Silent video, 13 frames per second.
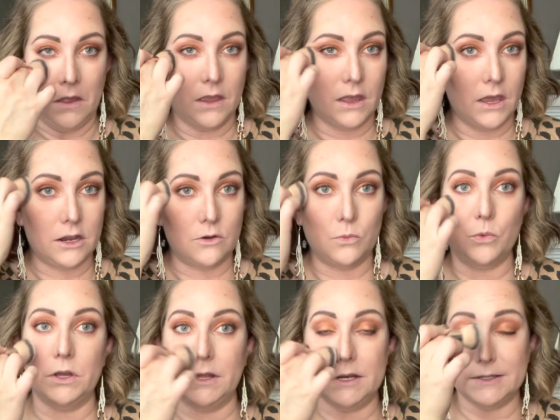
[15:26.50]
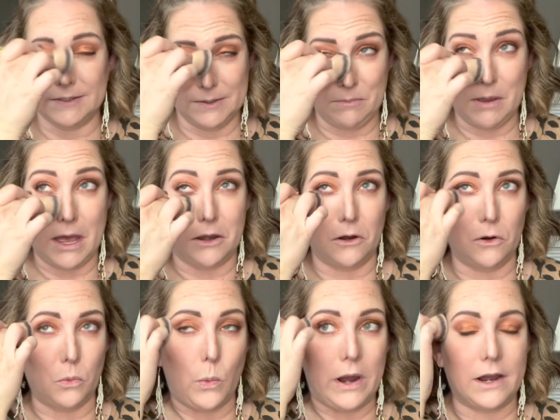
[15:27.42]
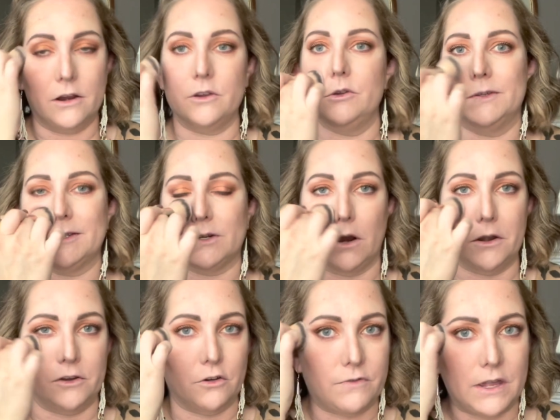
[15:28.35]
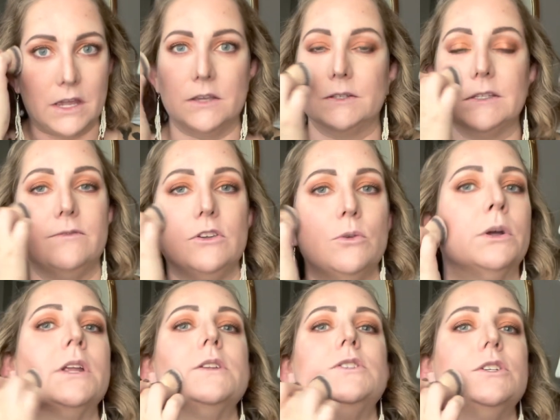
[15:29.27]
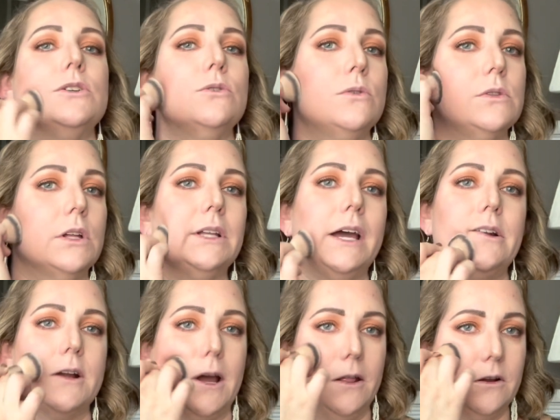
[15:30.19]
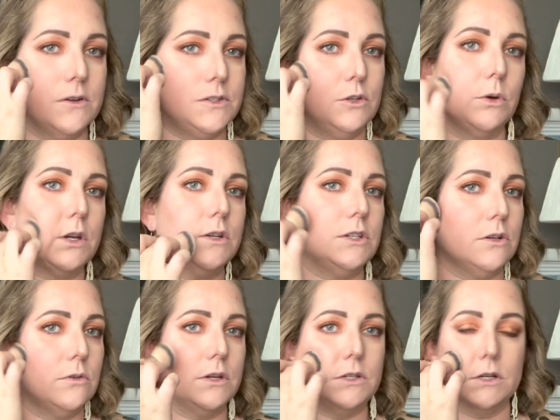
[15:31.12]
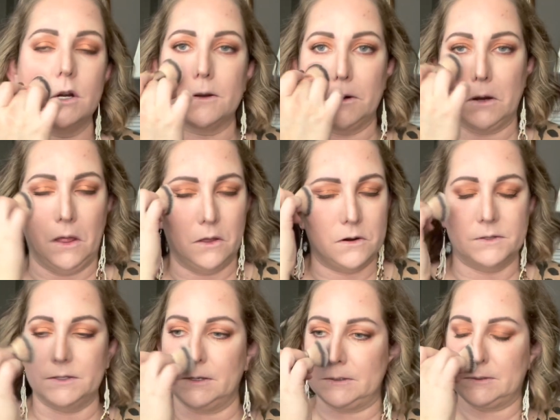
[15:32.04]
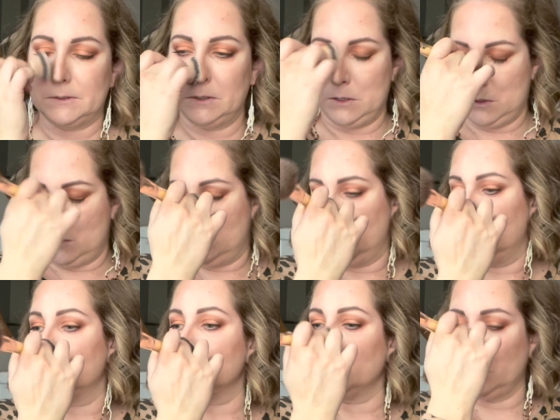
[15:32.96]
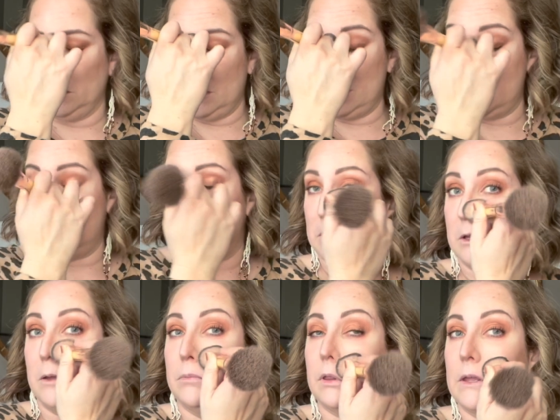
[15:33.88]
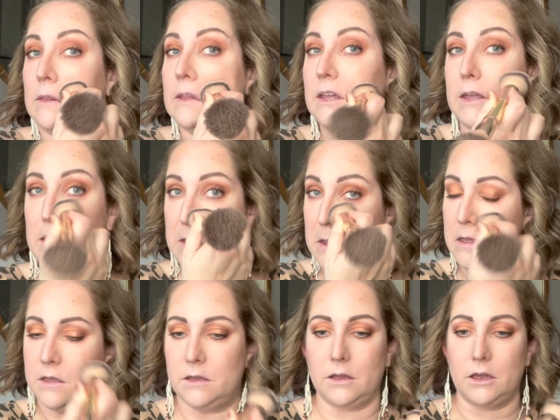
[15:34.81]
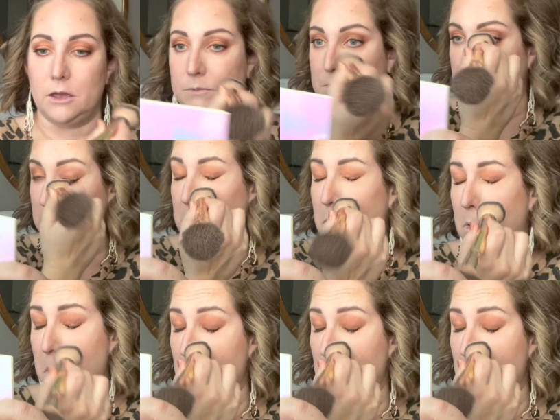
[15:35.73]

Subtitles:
And it really doesn't matter where you start on your face. If you want to do the lighter colors, you want to do the darker colors, it's totally and completely up to you.